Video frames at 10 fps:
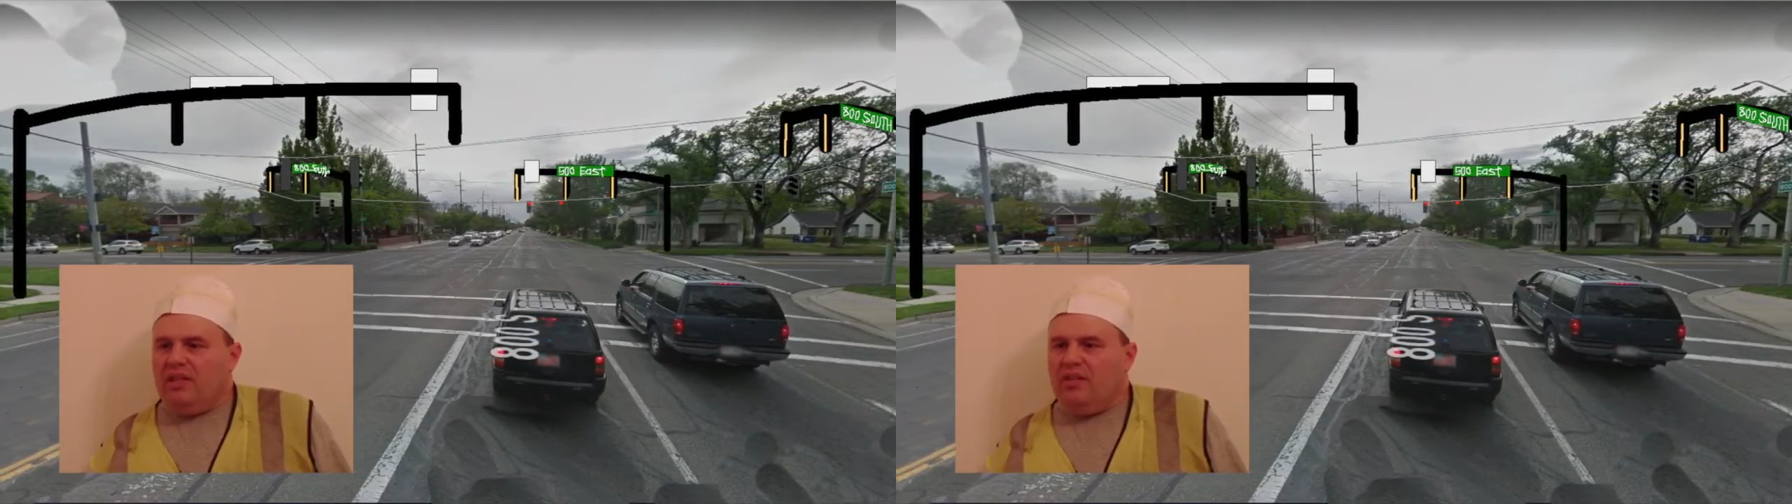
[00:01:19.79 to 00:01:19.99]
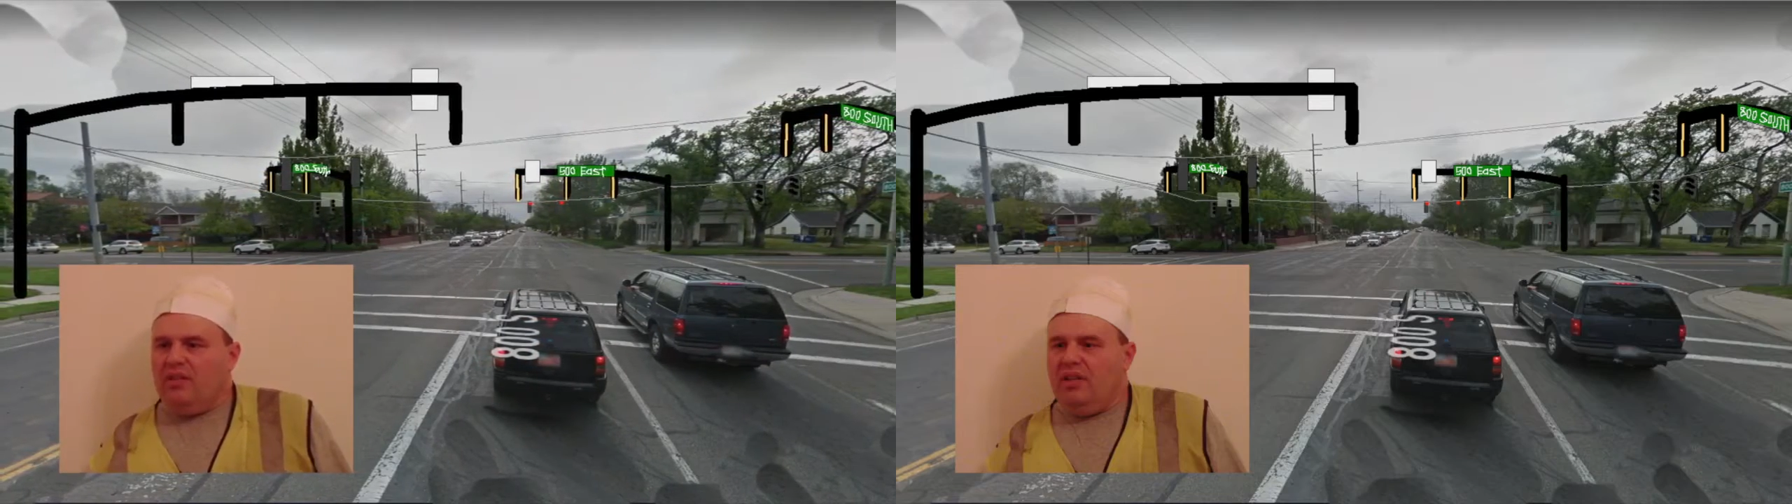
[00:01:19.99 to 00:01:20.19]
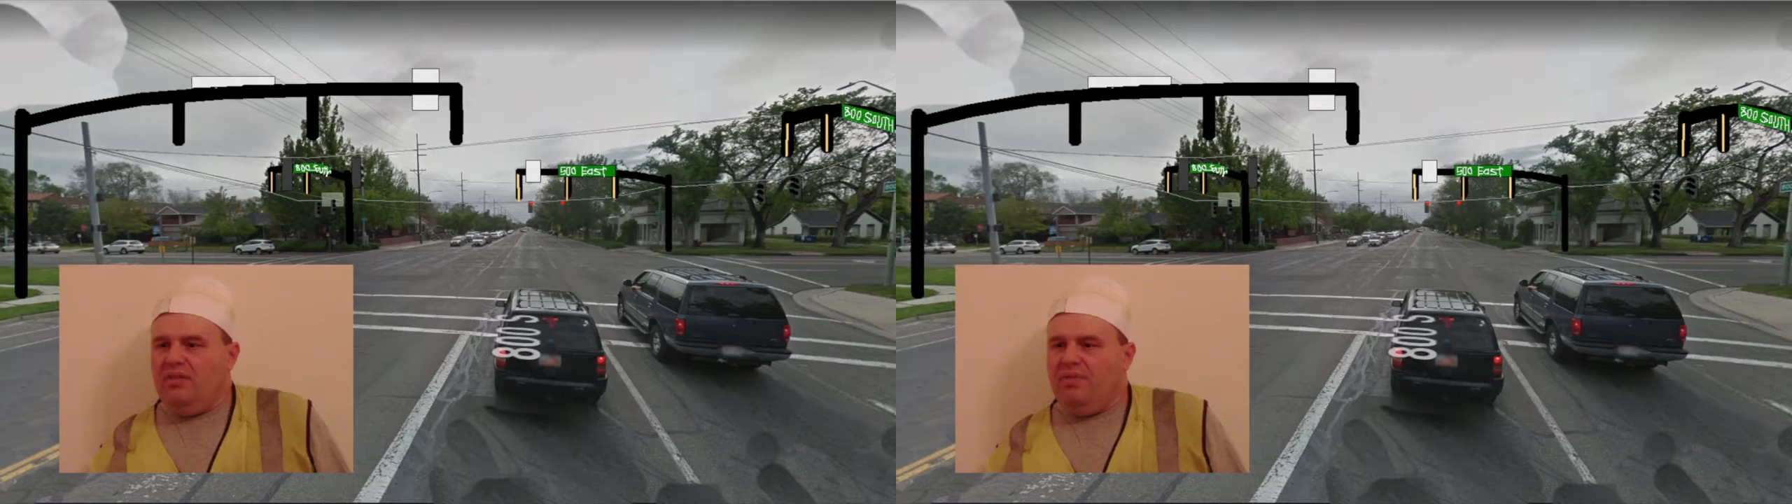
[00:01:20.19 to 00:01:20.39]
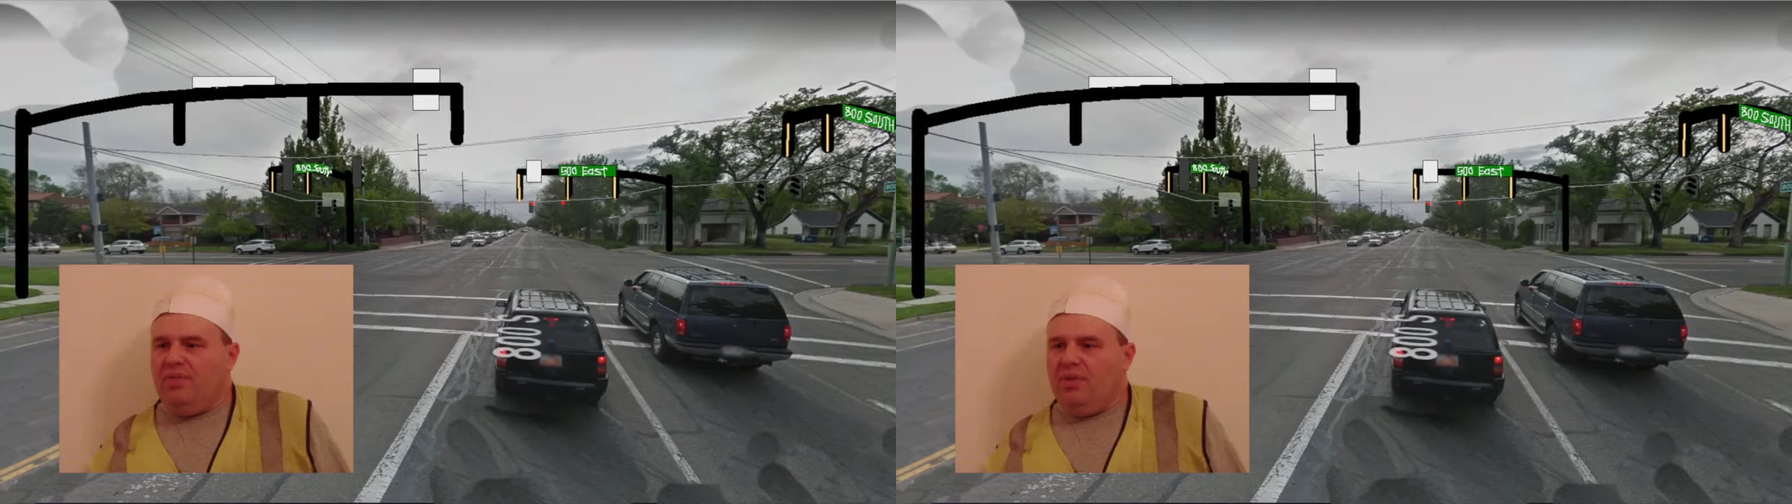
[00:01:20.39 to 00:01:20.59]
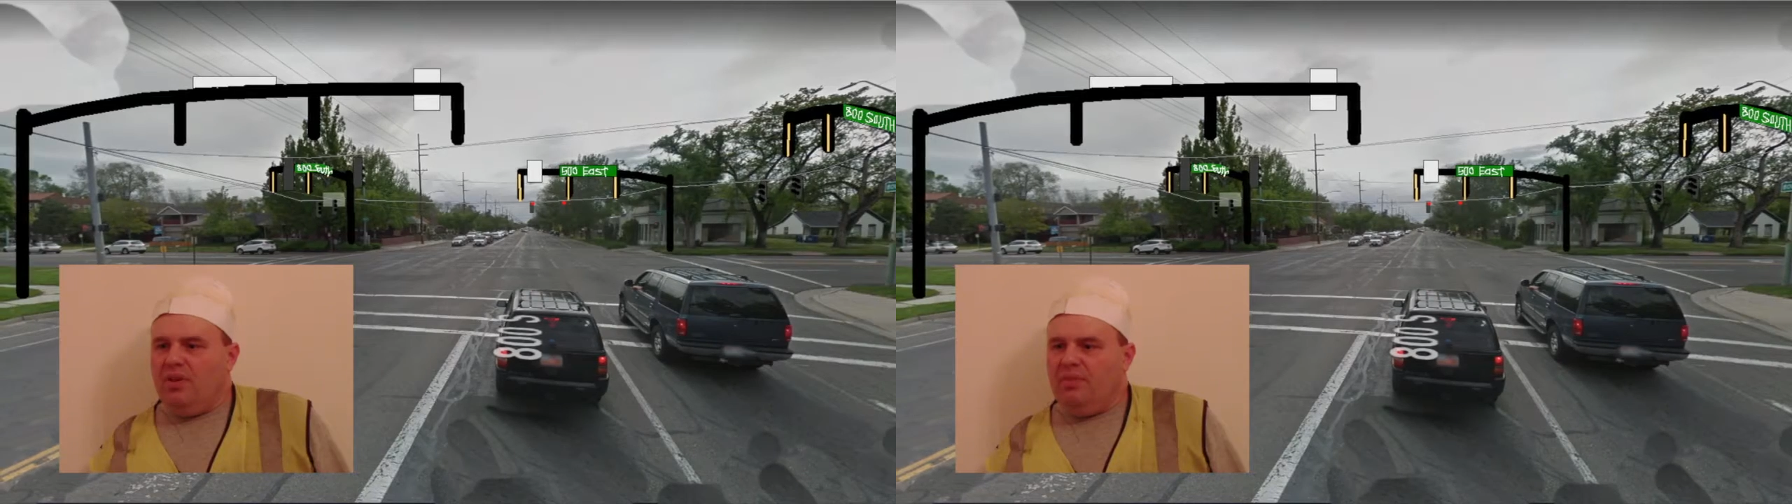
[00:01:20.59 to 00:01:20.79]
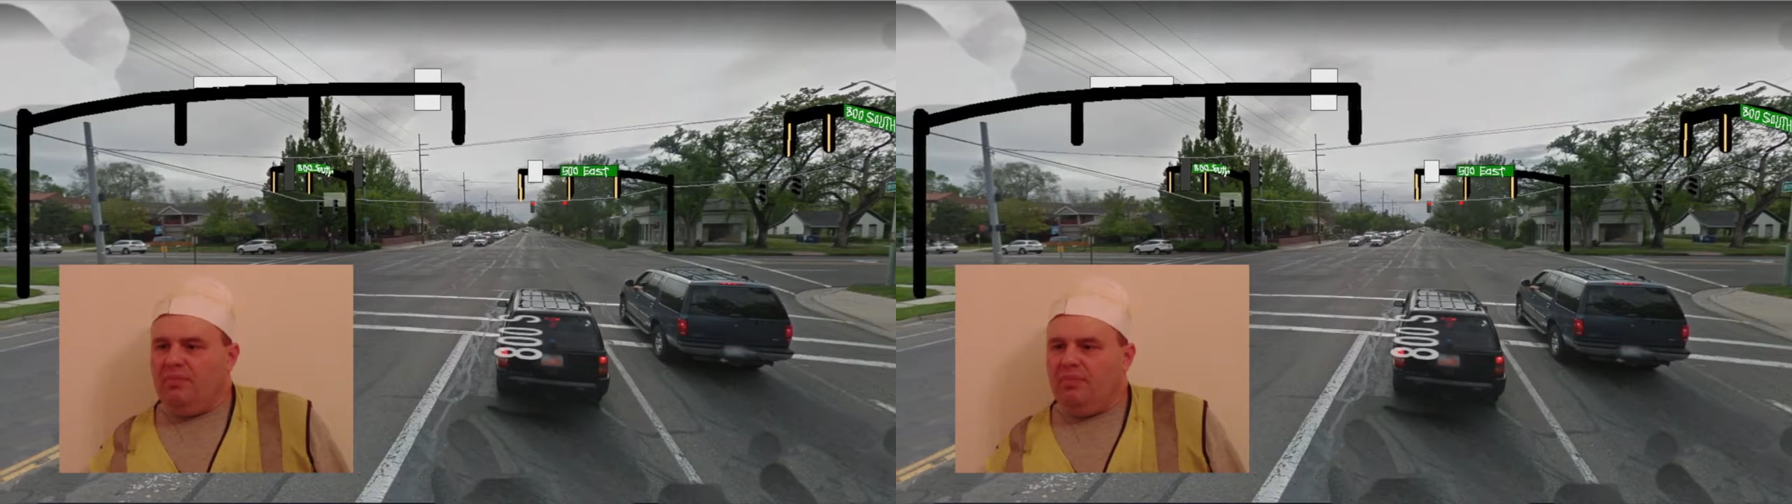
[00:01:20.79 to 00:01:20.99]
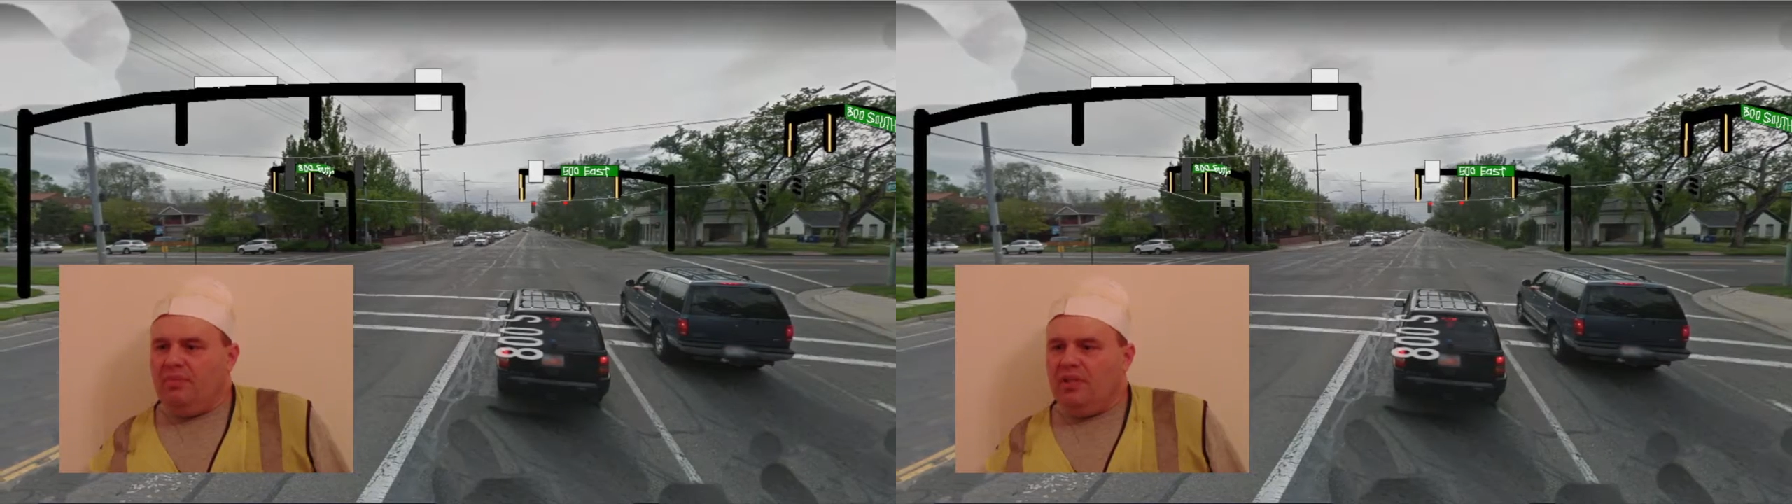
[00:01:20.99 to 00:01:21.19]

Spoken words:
to inform